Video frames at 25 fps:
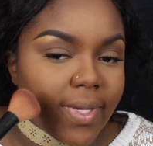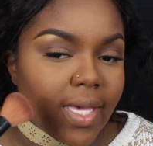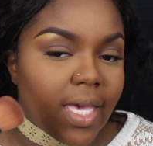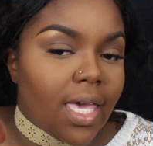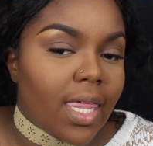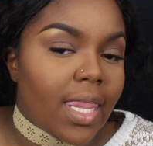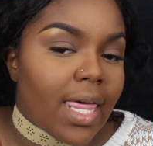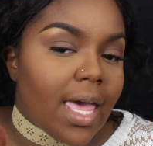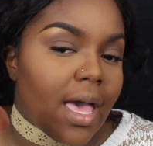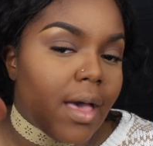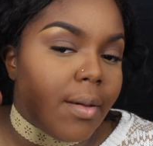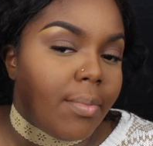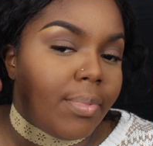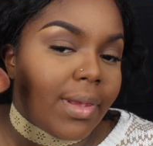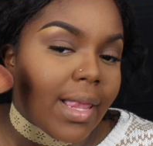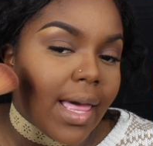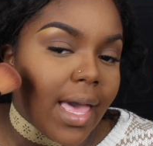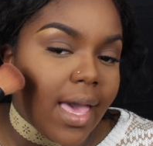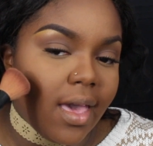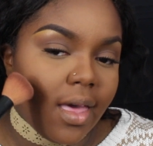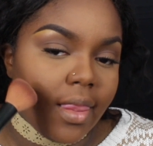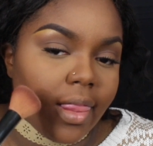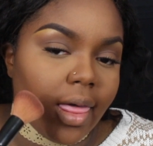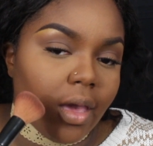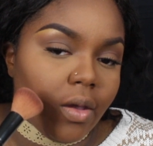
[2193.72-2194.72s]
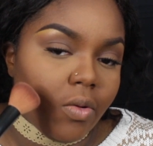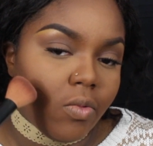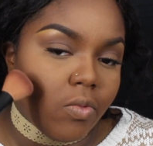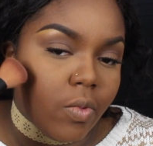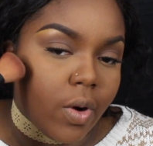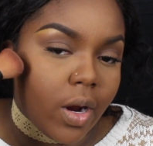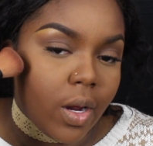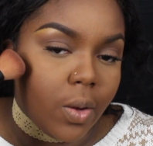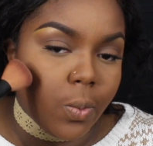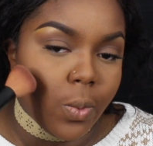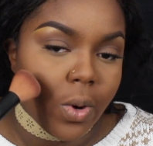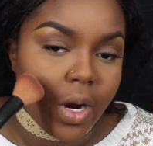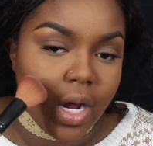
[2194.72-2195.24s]
And I apply it like
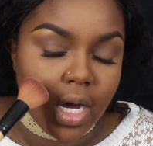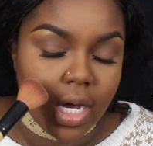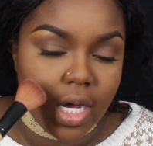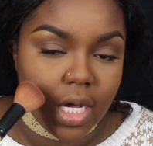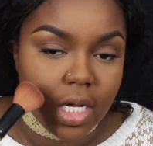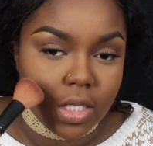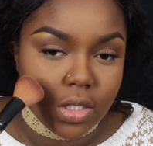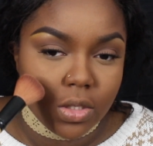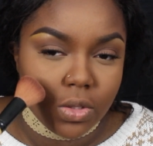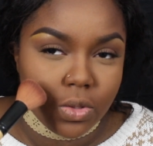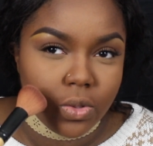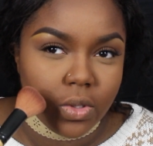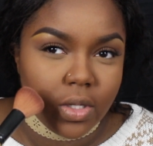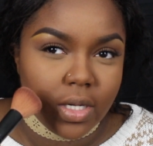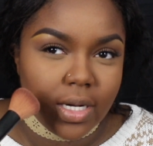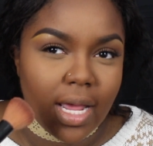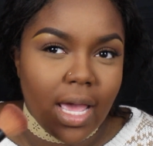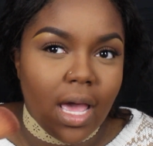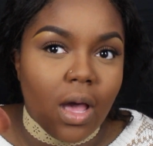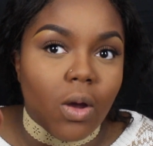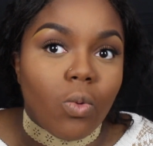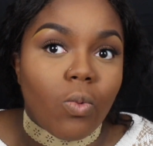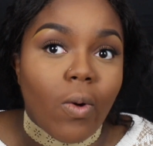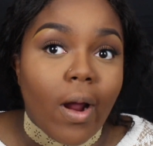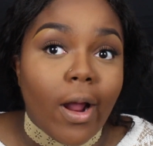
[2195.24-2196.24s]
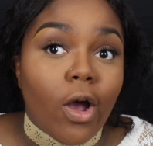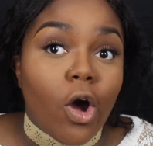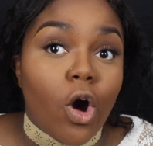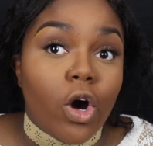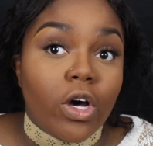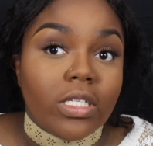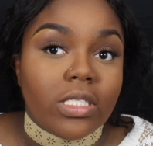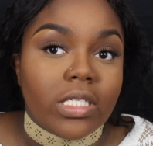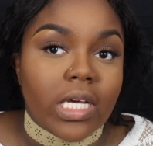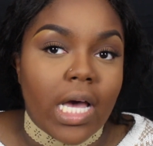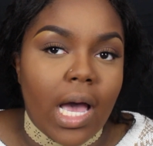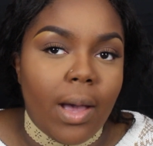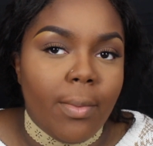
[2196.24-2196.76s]
right where I contour. Not right
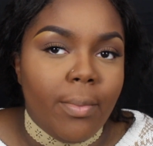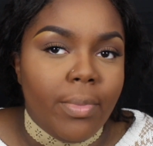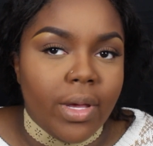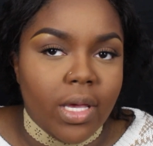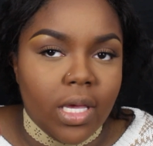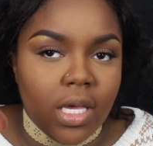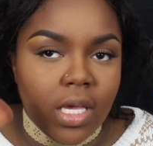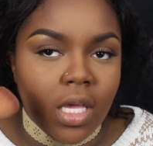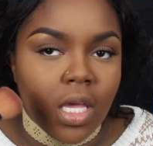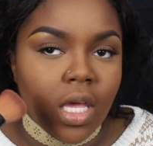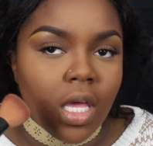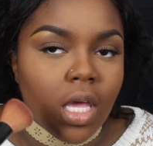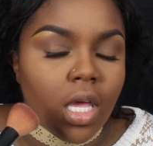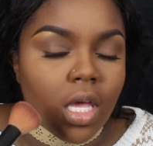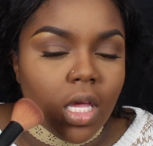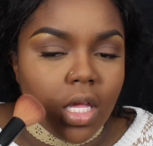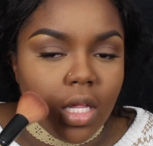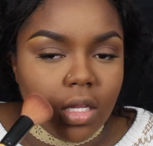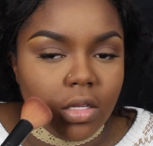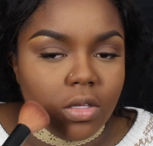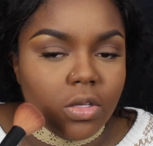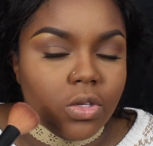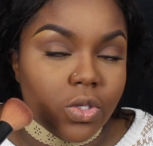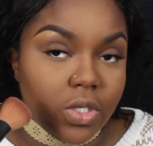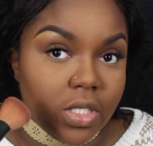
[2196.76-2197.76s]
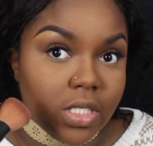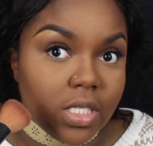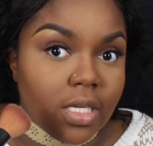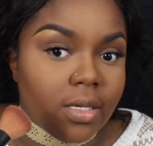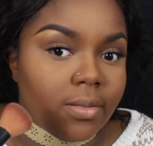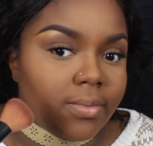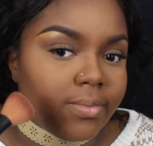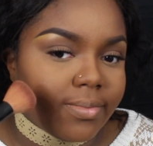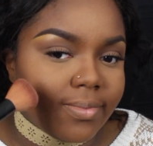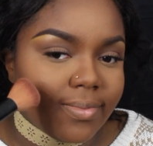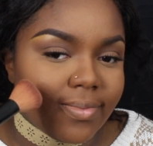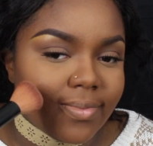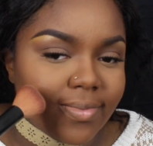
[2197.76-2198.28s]
on top, but you'll
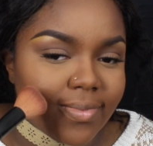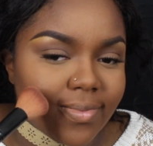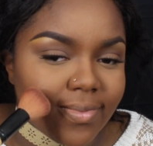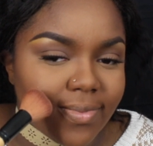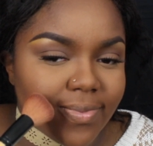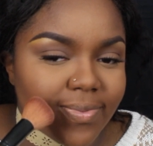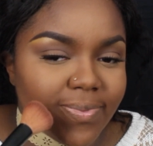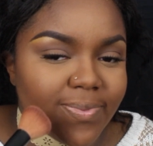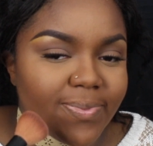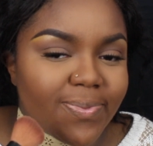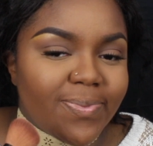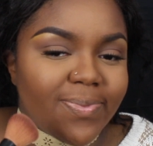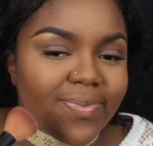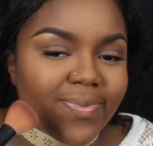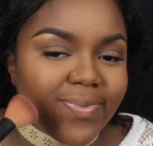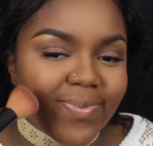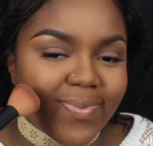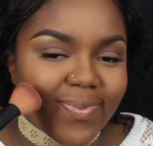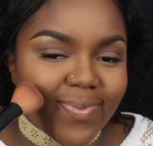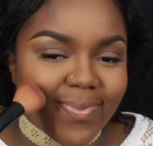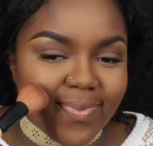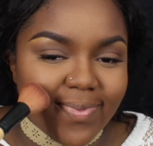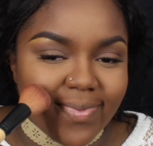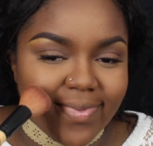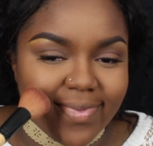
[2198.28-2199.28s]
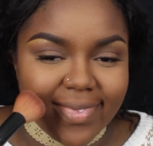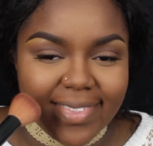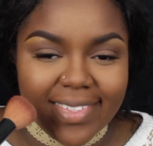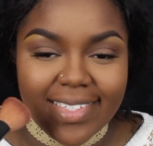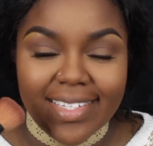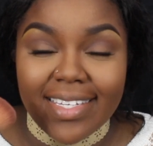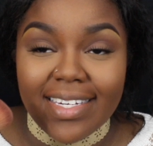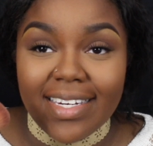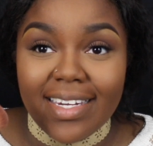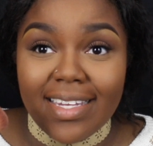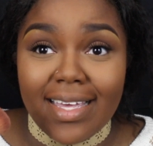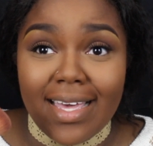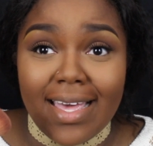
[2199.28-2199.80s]
see.
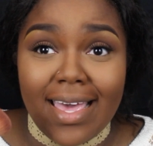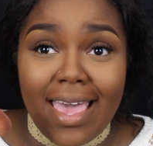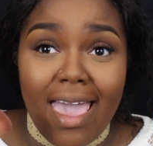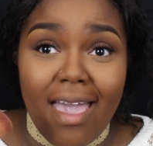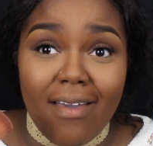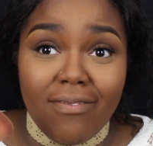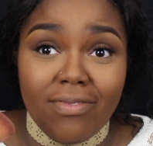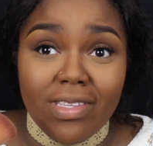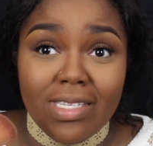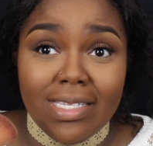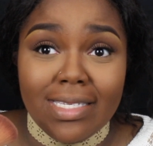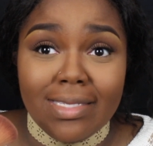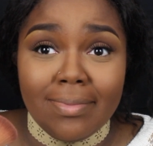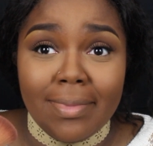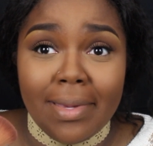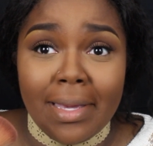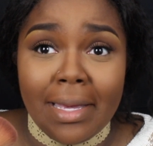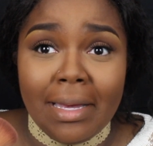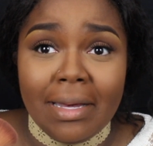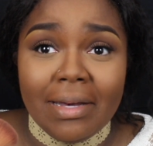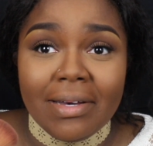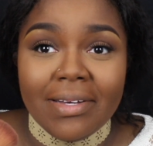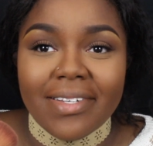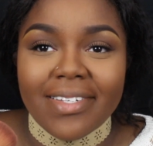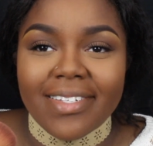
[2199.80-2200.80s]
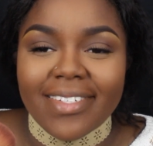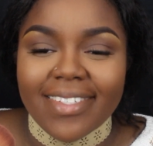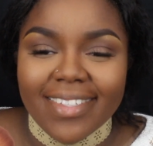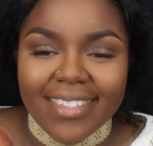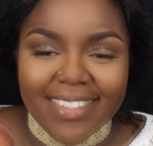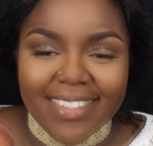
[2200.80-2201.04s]
And I have to smile.